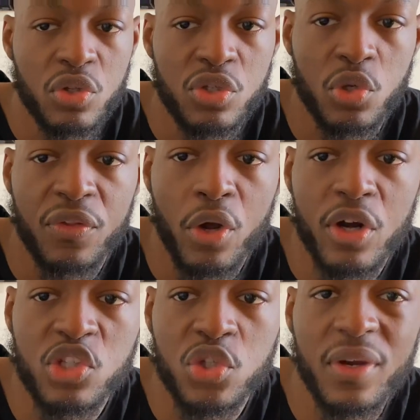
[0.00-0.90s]
So there are
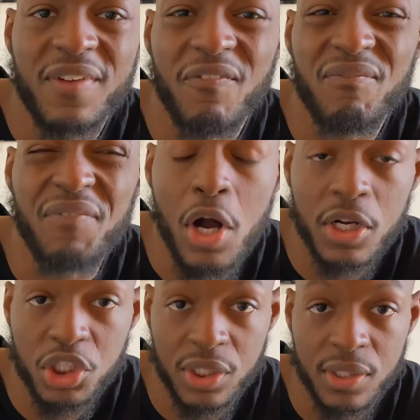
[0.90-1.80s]
certain
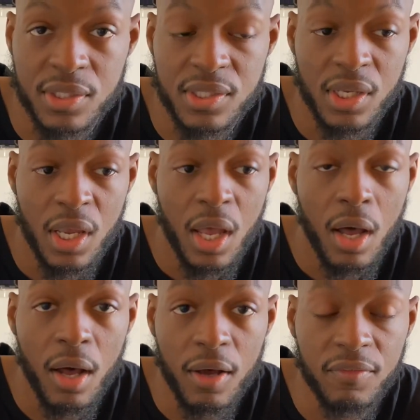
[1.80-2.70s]
functions
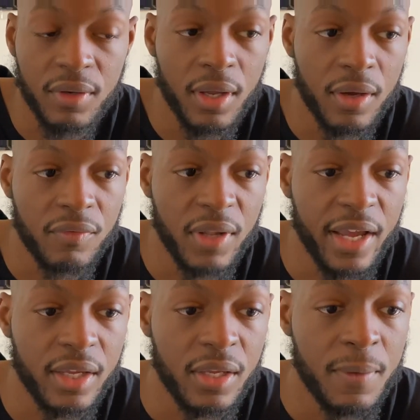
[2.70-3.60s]
of love, like